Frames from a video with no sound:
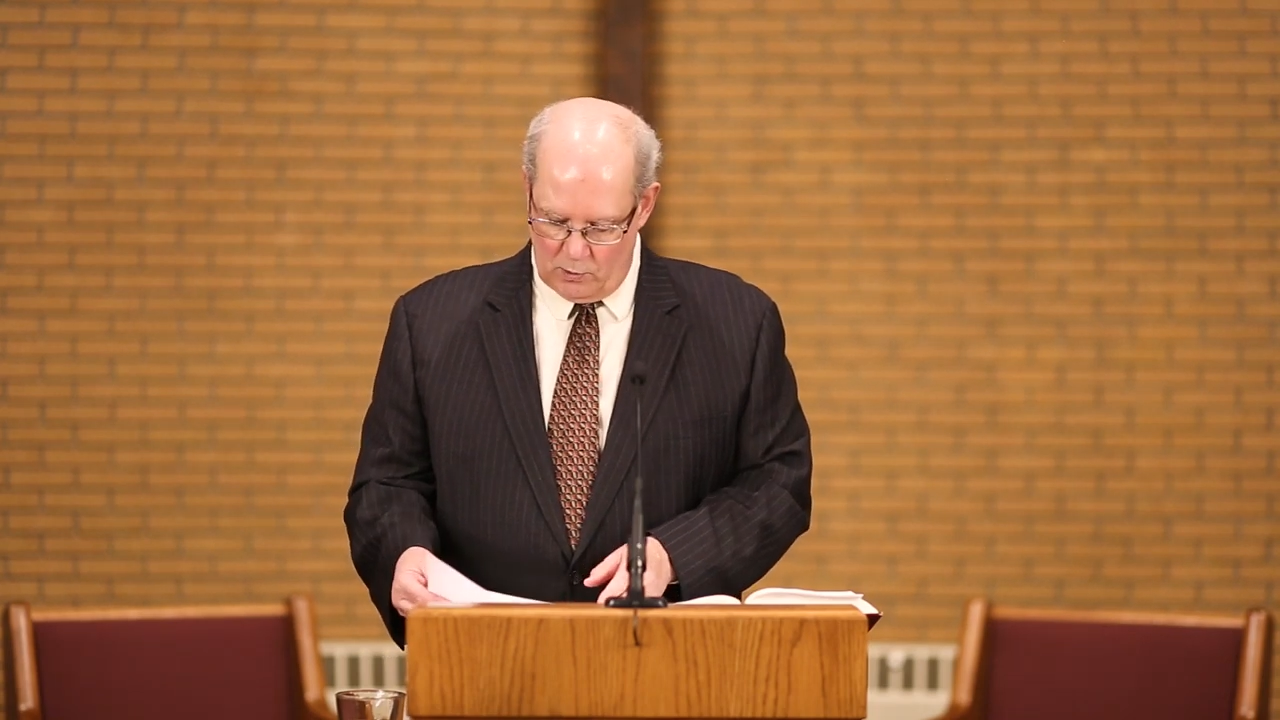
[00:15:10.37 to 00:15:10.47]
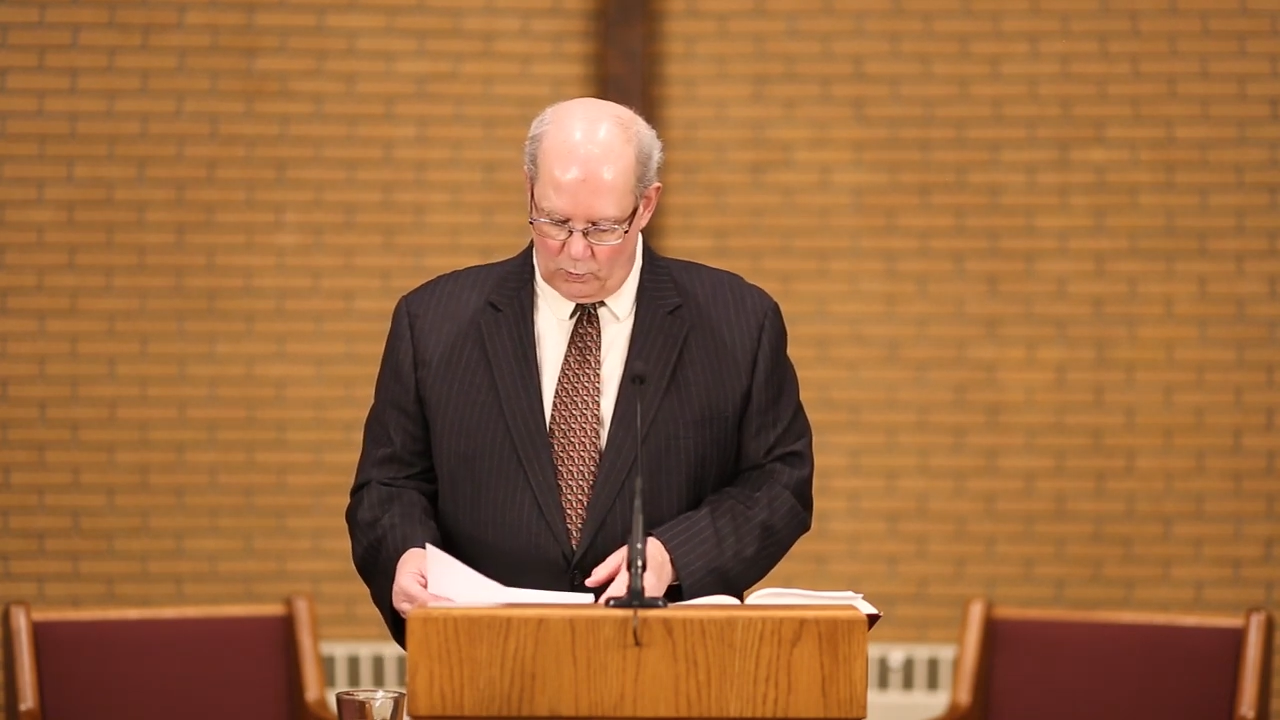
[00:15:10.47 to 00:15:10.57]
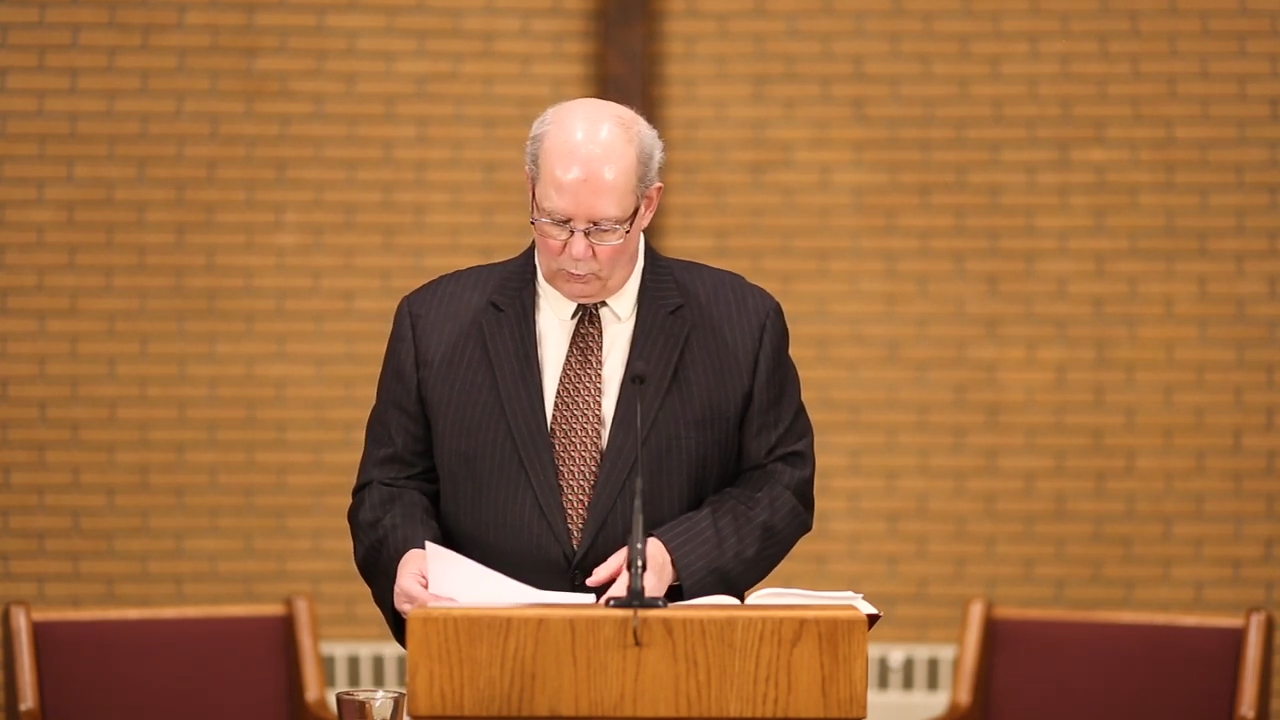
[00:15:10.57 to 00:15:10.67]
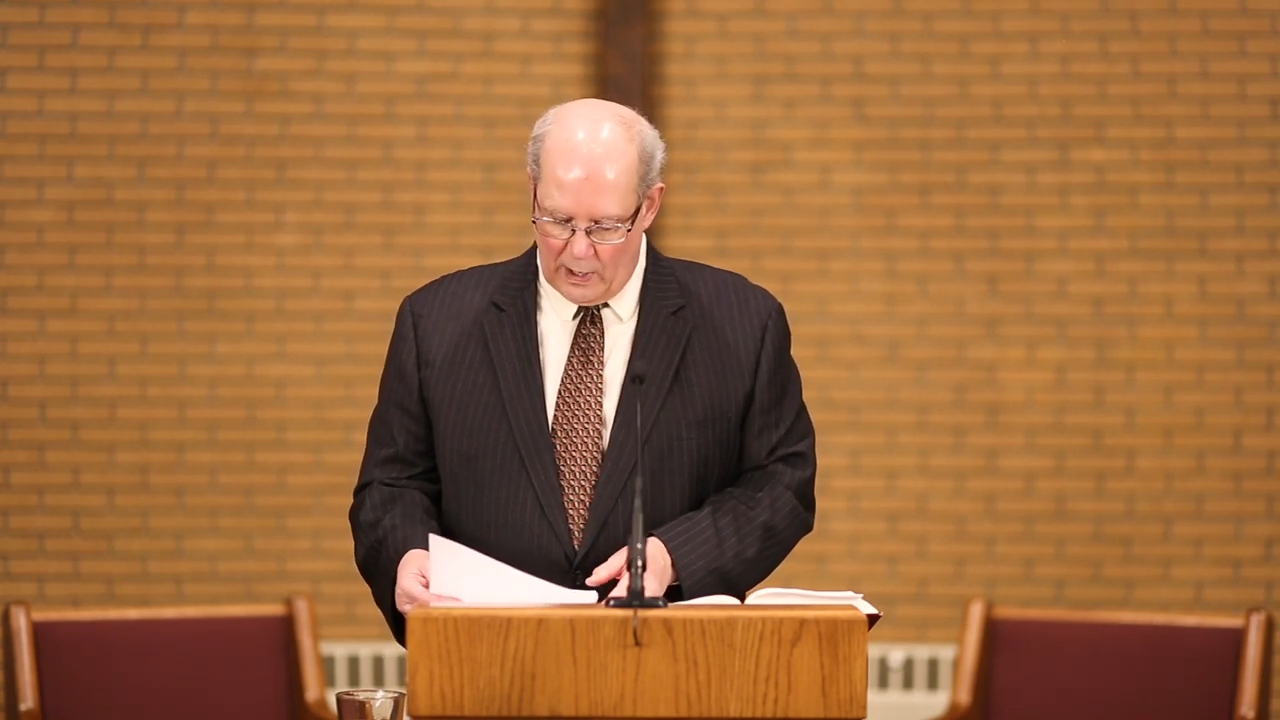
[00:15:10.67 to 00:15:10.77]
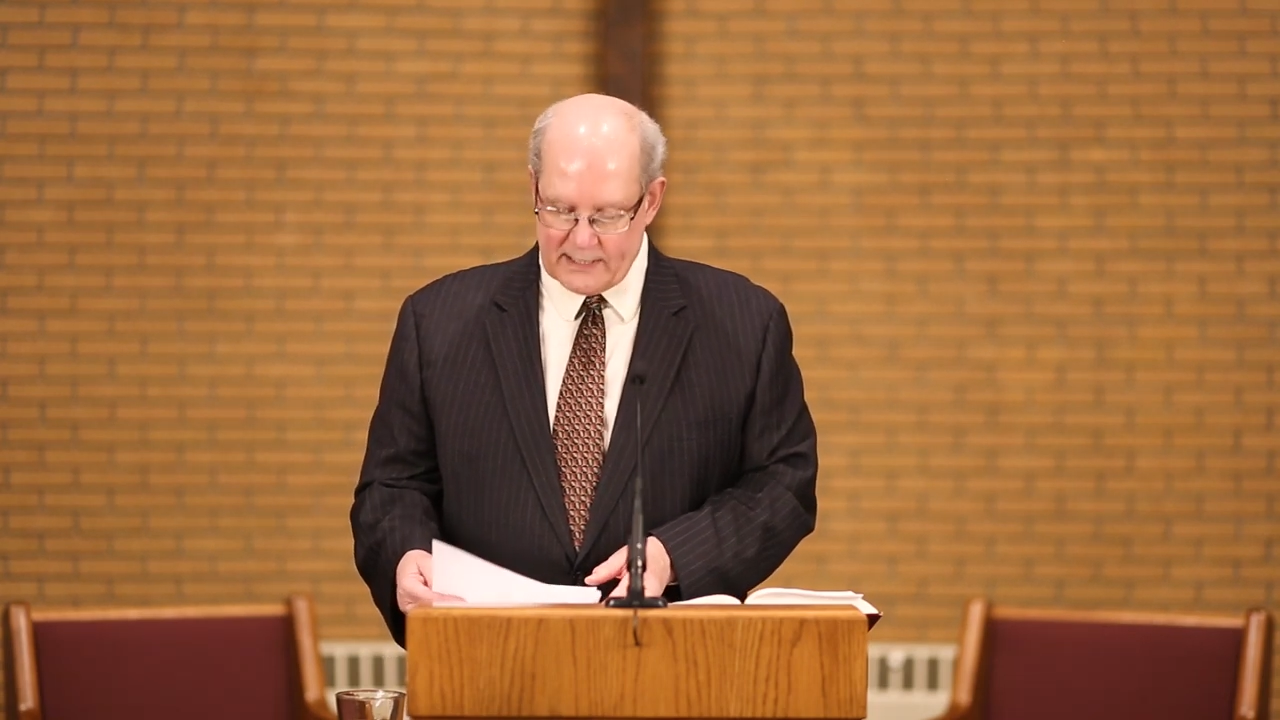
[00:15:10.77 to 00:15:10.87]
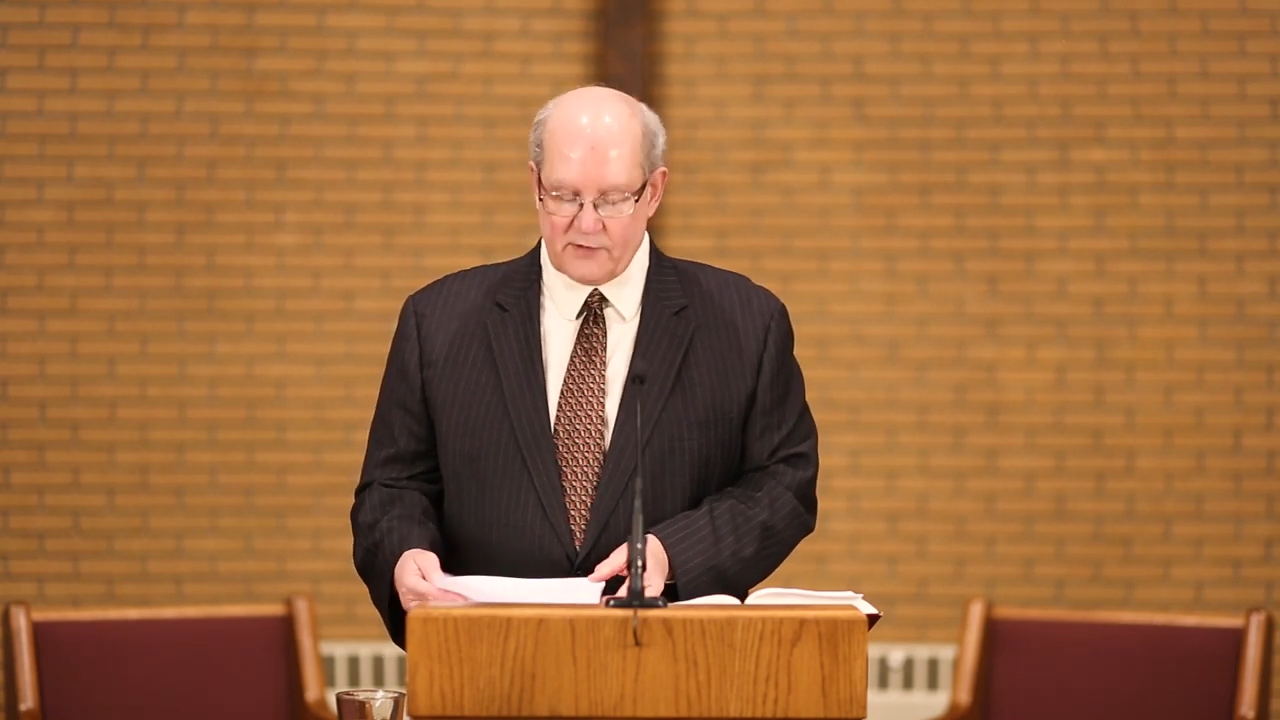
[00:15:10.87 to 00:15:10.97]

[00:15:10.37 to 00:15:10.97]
wants